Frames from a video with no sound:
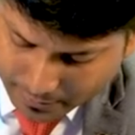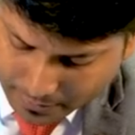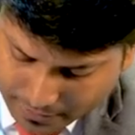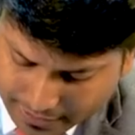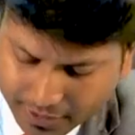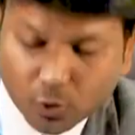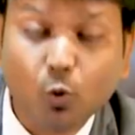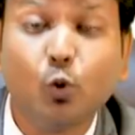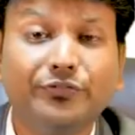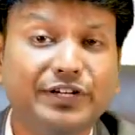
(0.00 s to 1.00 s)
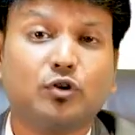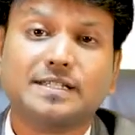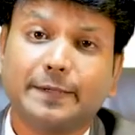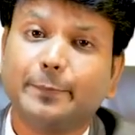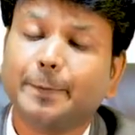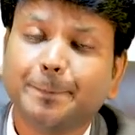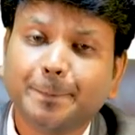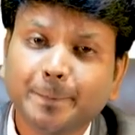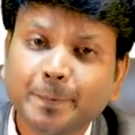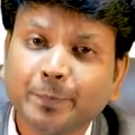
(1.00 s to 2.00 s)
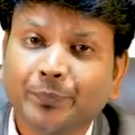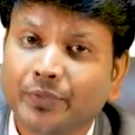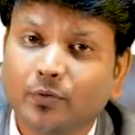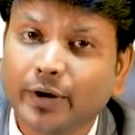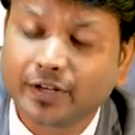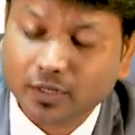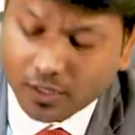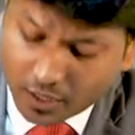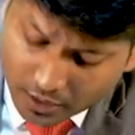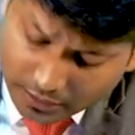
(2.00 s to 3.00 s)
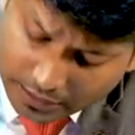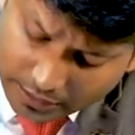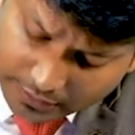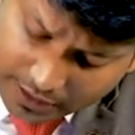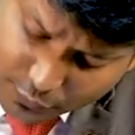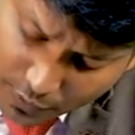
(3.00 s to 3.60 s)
Remember that, ophytoxemia. Right. There is